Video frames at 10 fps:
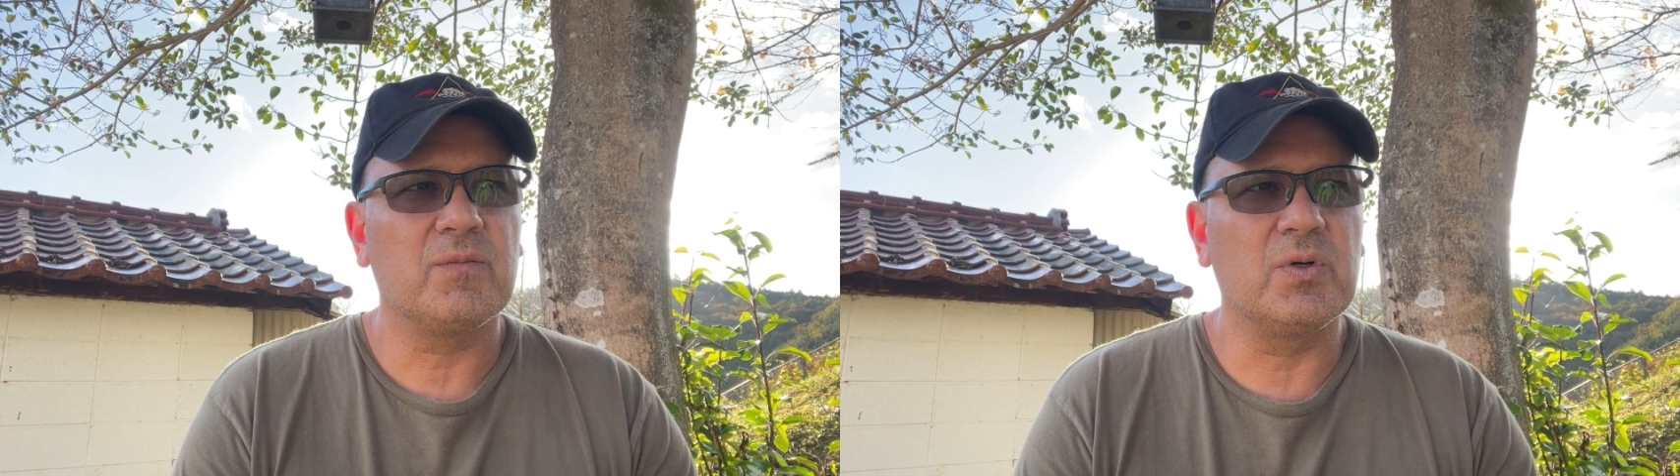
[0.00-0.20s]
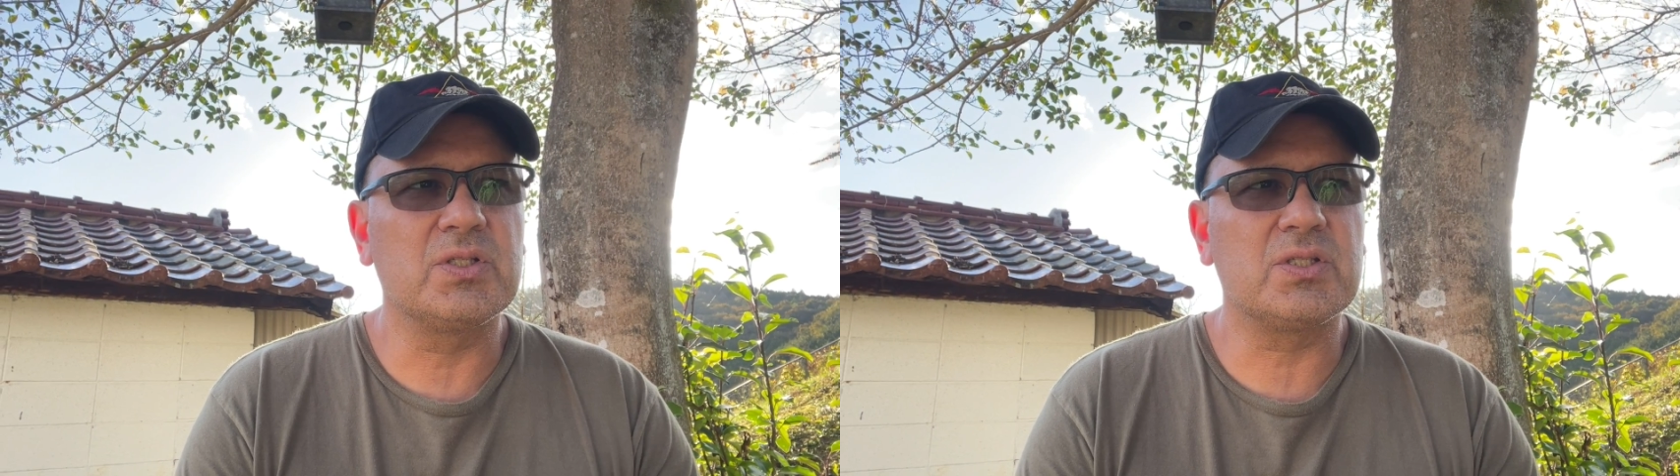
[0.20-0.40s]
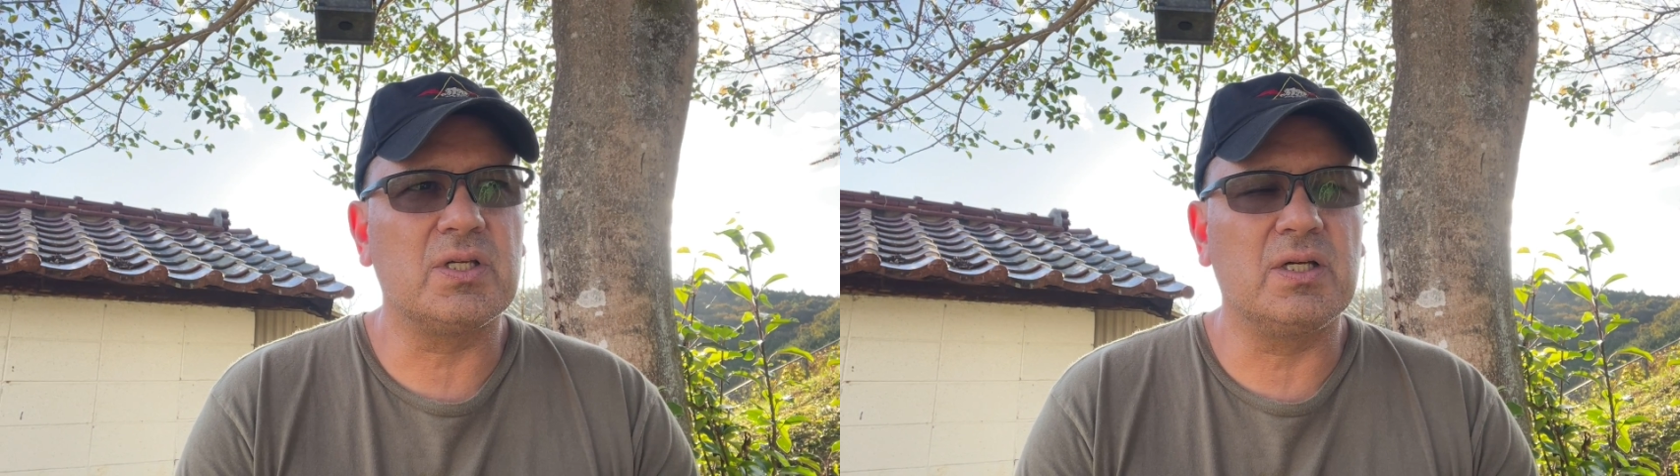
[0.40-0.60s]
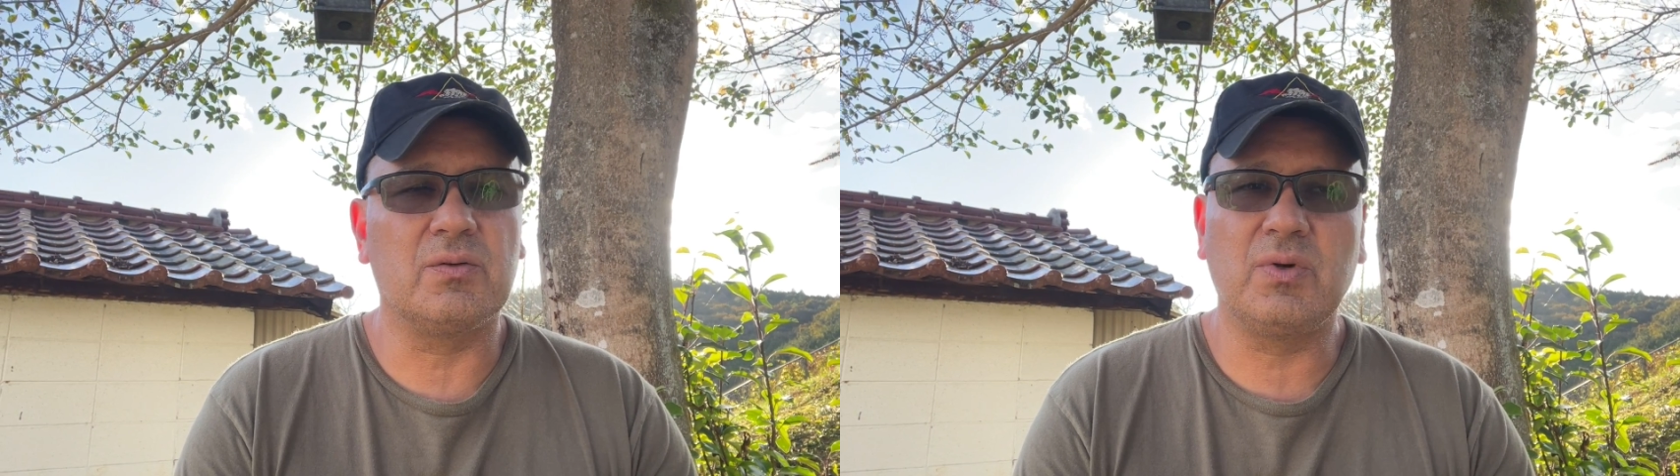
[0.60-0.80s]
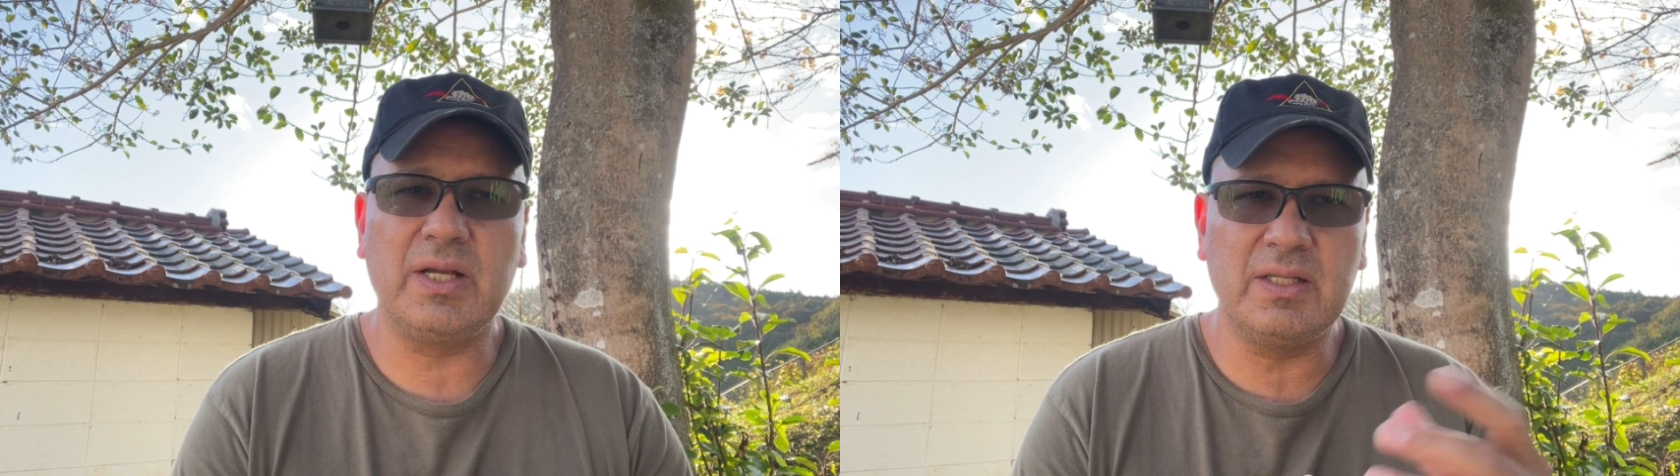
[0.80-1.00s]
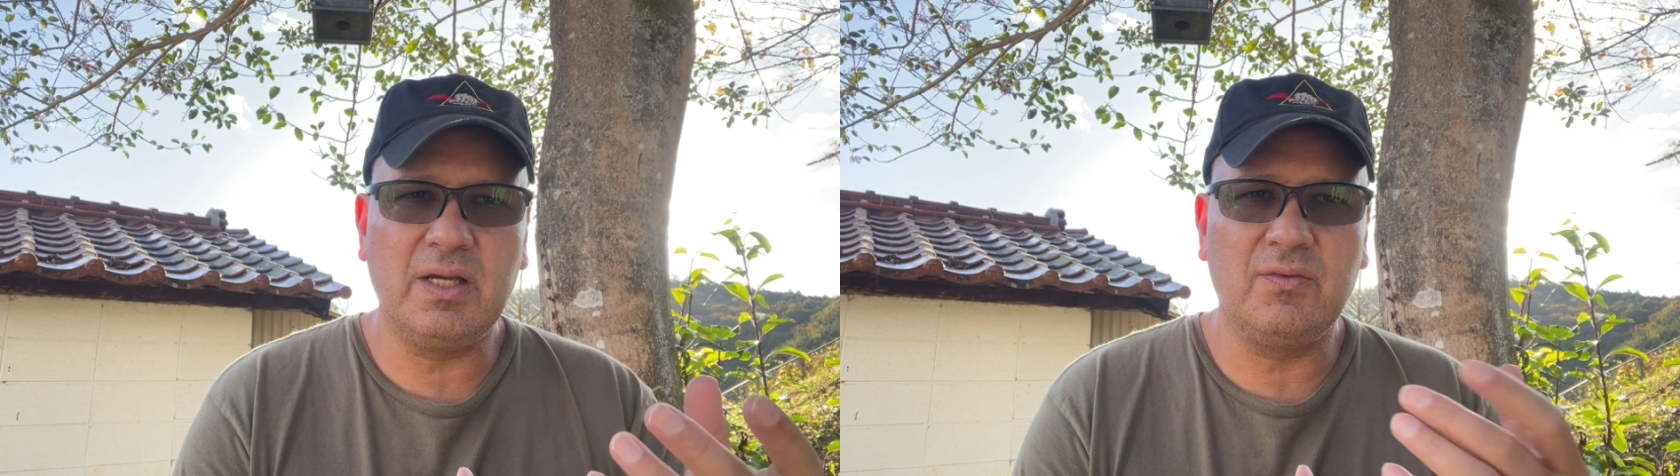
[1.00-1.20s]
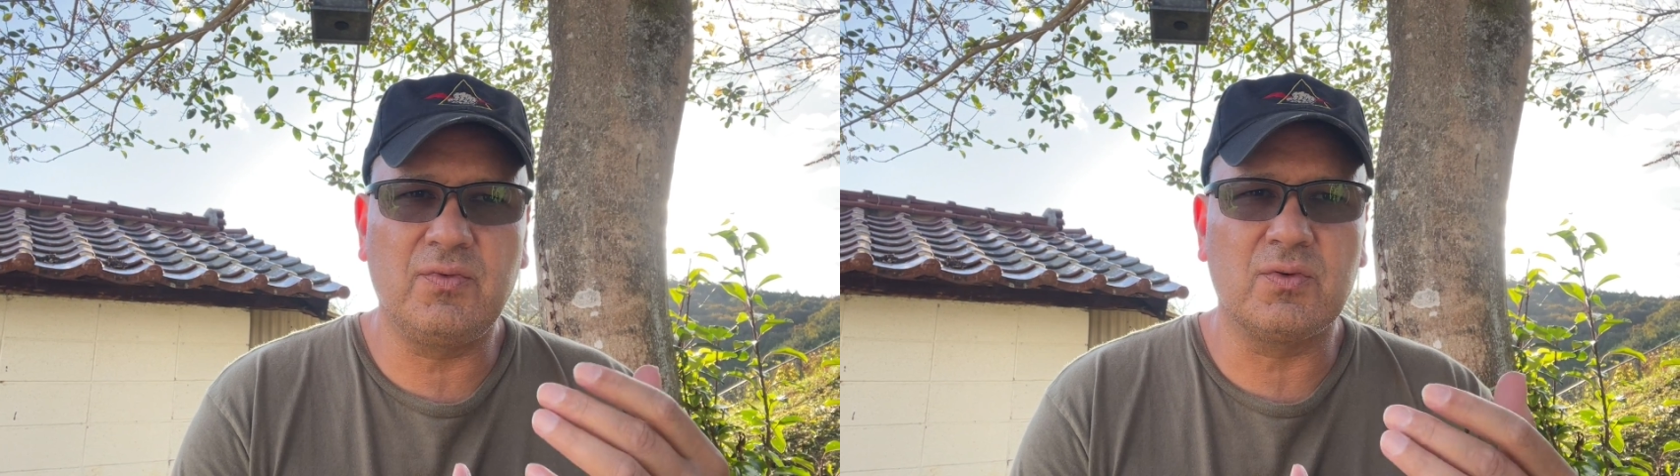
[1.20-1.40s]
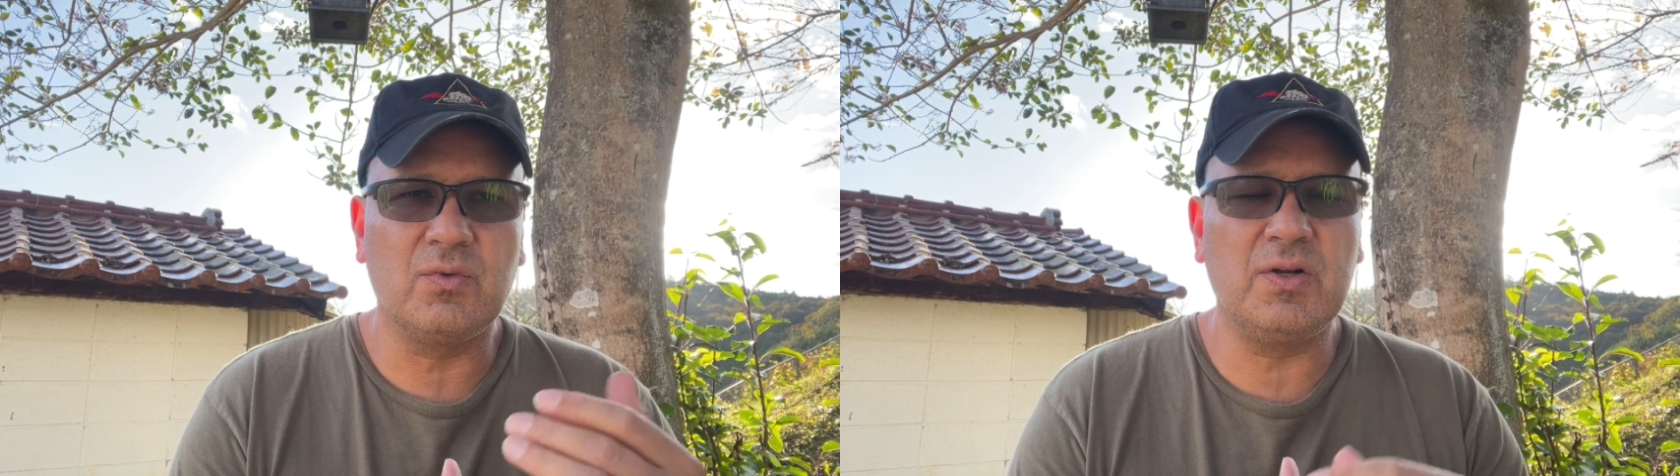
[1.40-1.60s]
which right now
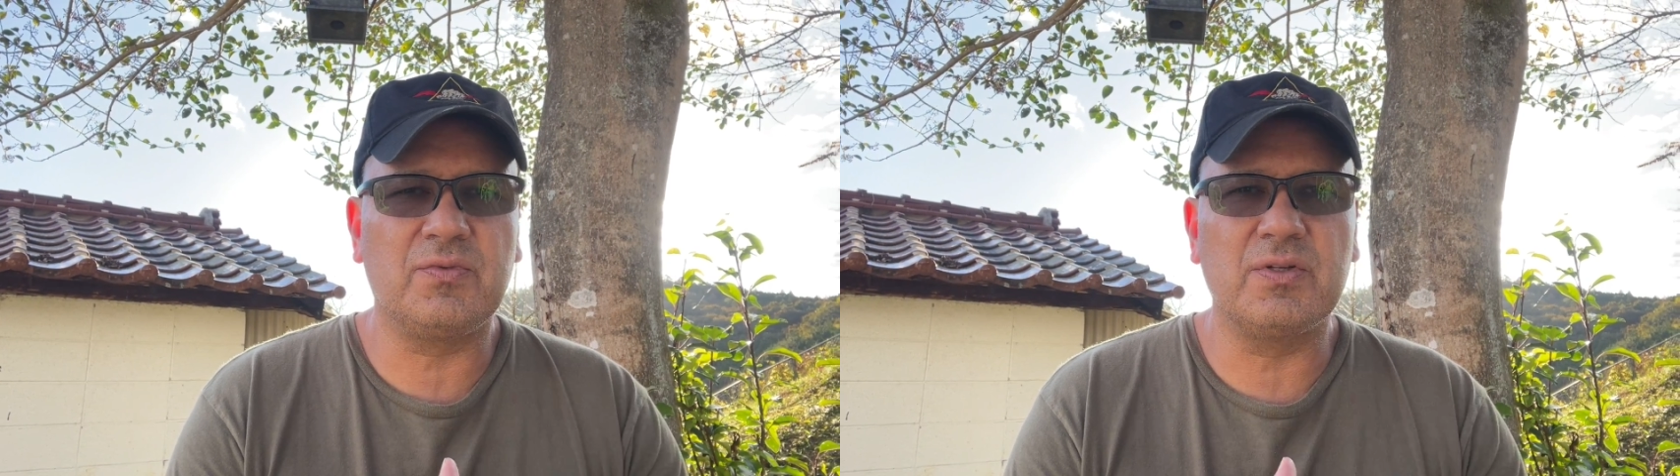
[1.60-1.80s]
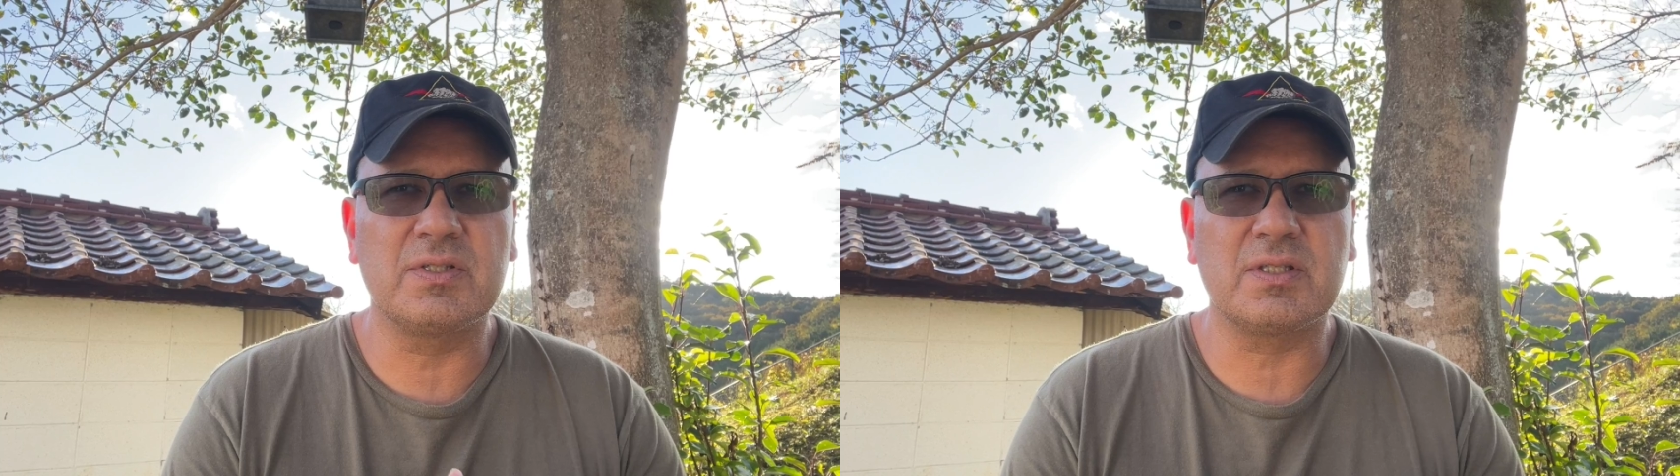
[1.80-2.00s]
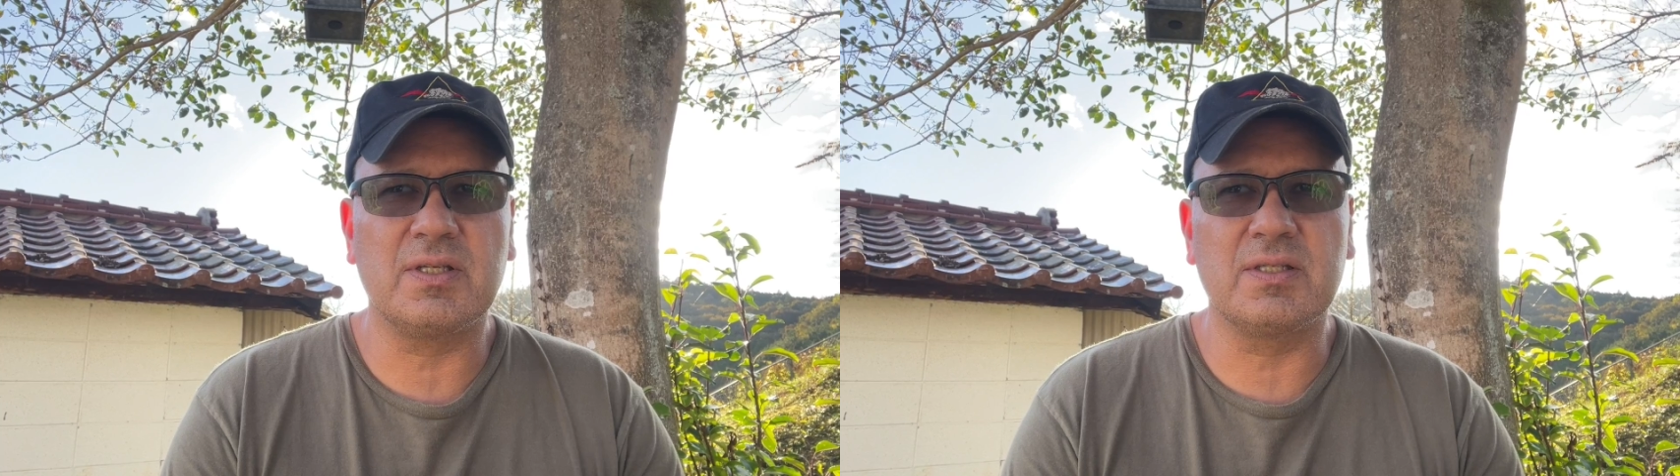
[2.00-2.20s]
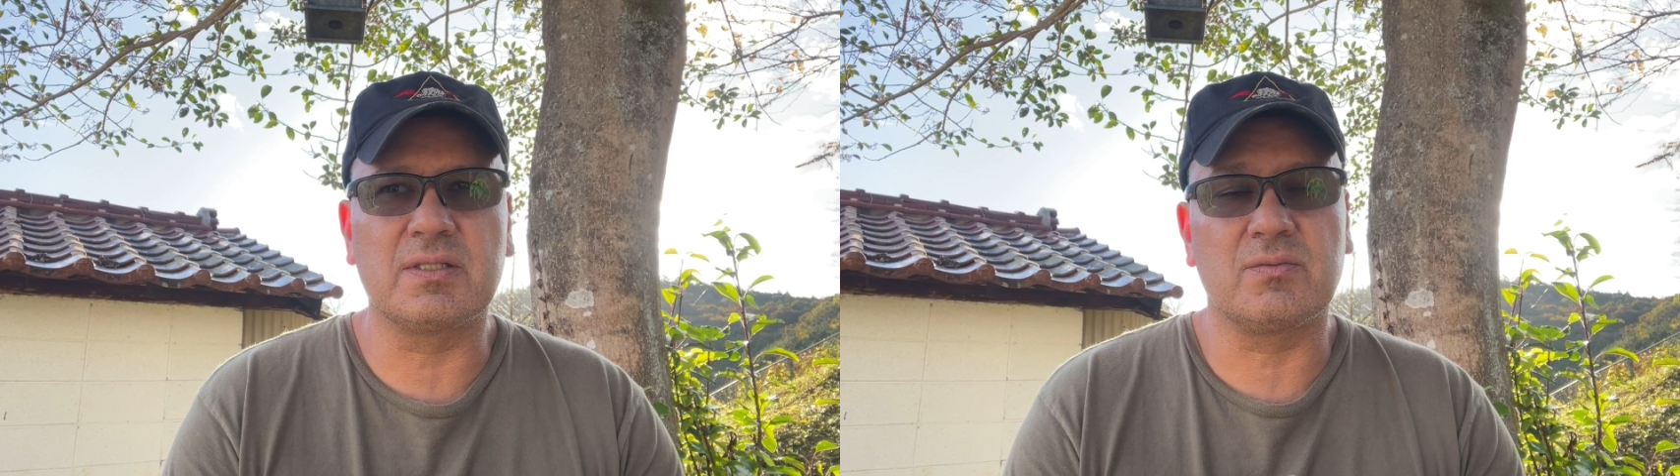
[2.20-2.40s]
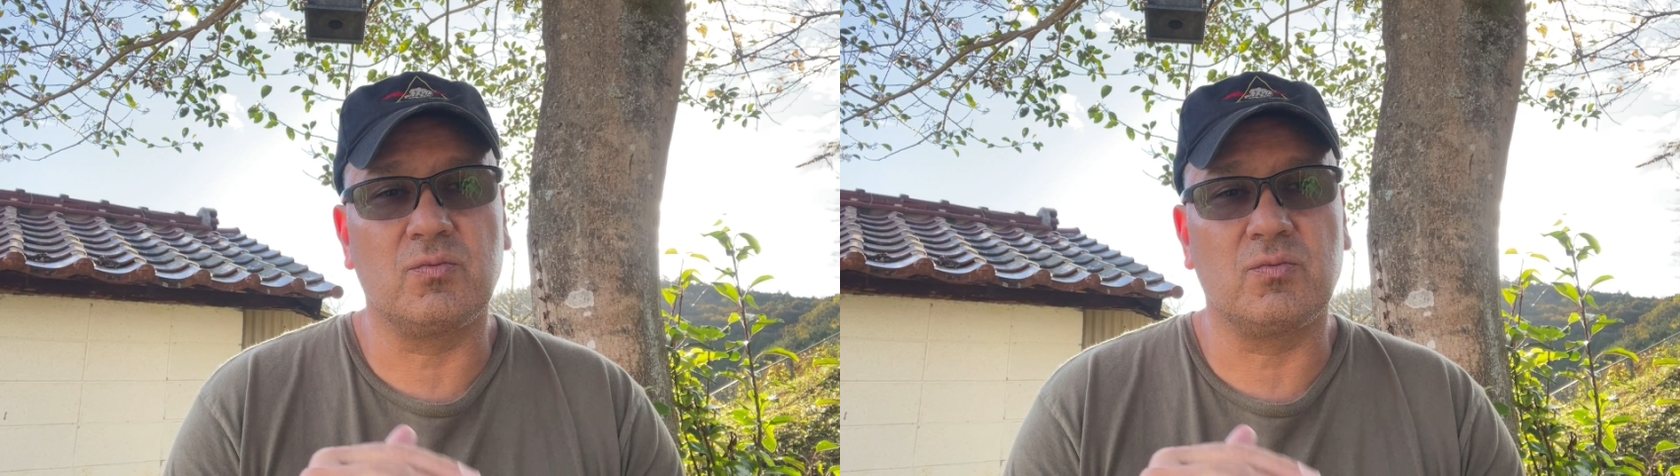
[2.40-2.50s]
for reference is